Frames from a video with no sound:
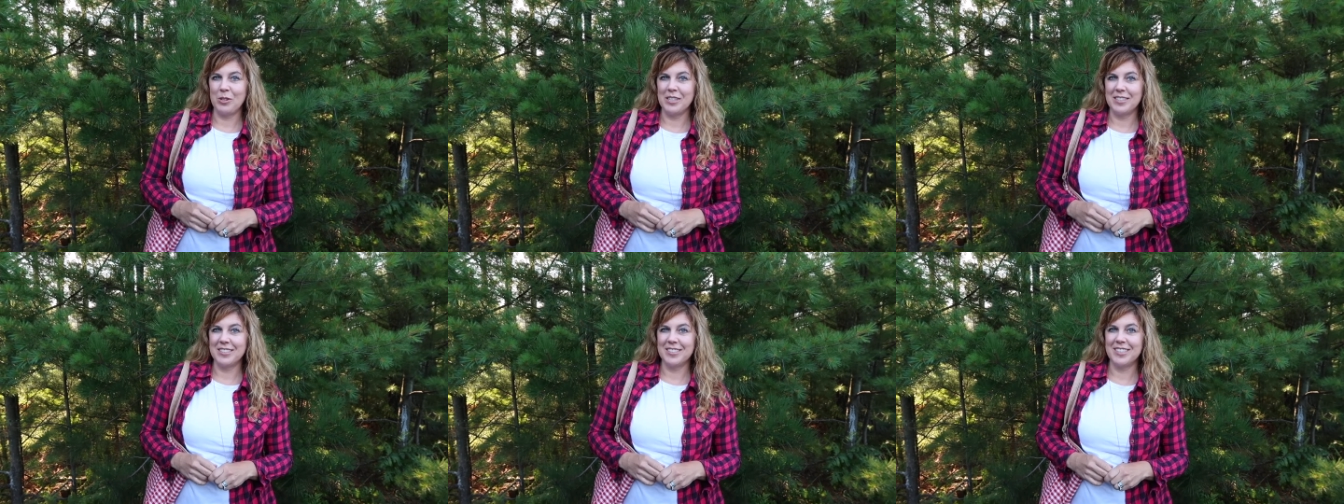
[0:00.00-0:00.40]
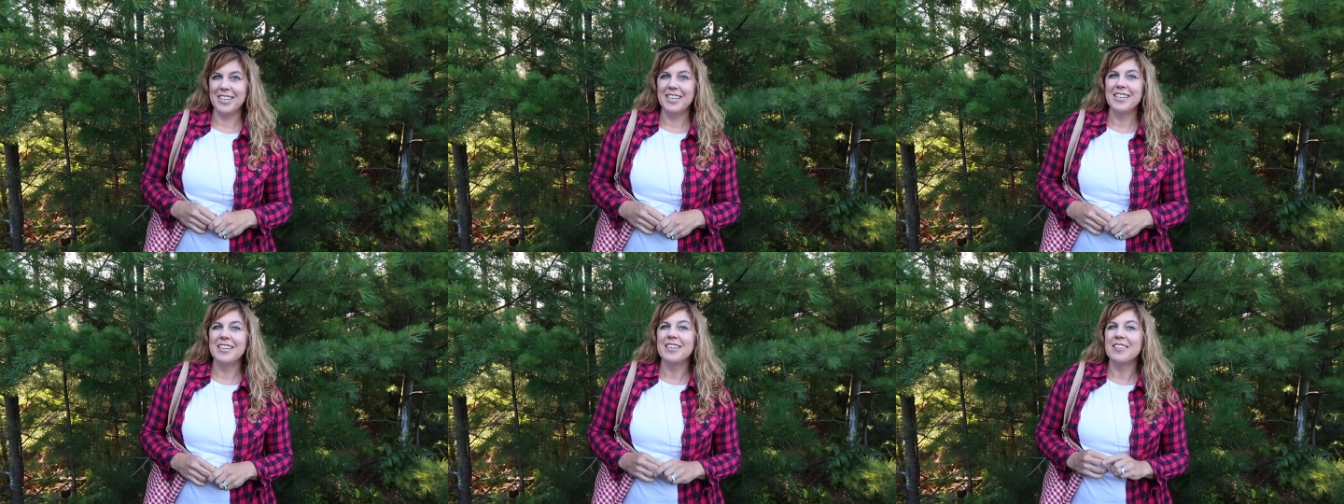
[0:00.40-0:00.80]
Woods,
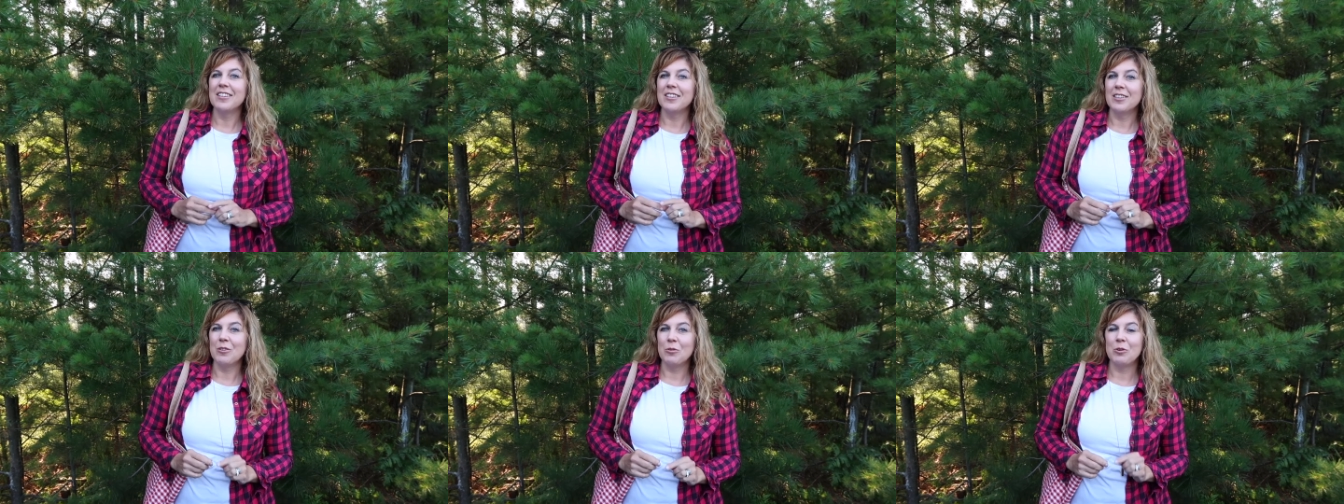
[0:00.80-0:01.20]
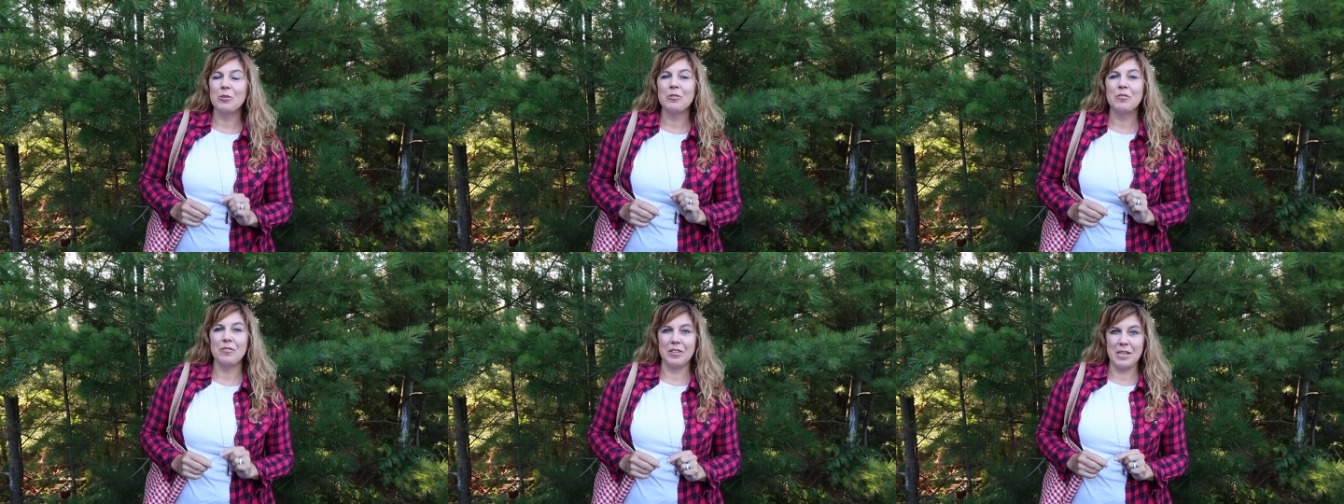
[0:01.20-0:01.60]
the
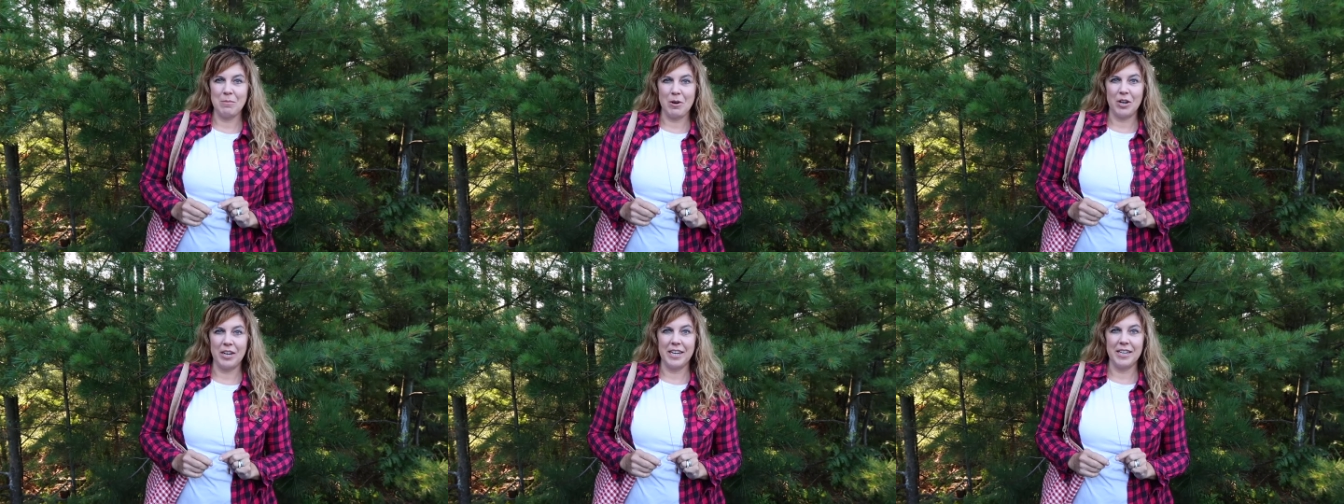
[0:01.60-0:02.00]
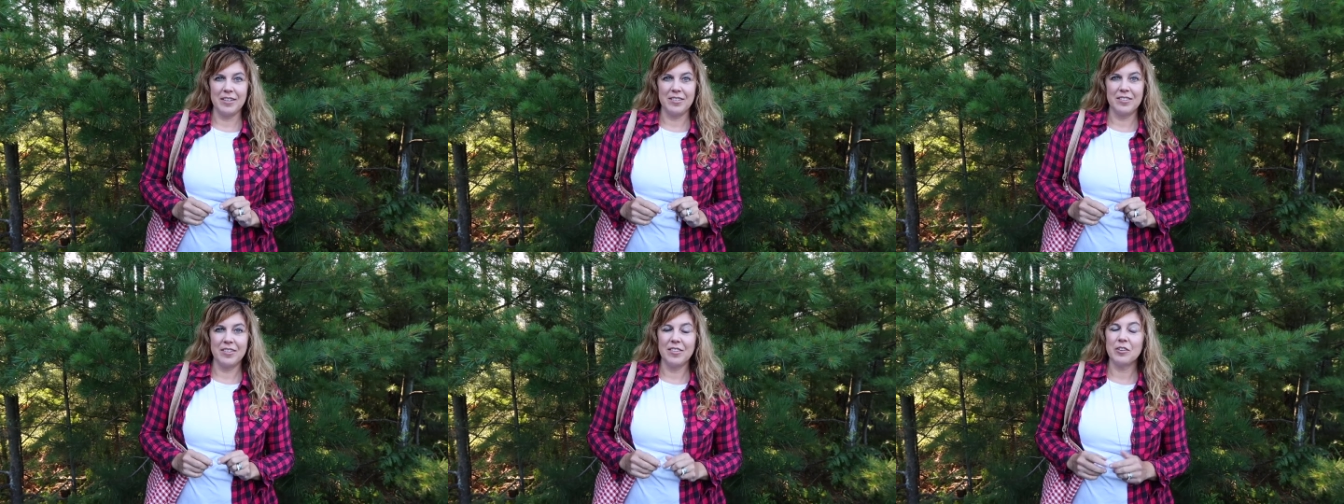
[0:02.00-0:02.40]
local flea markets.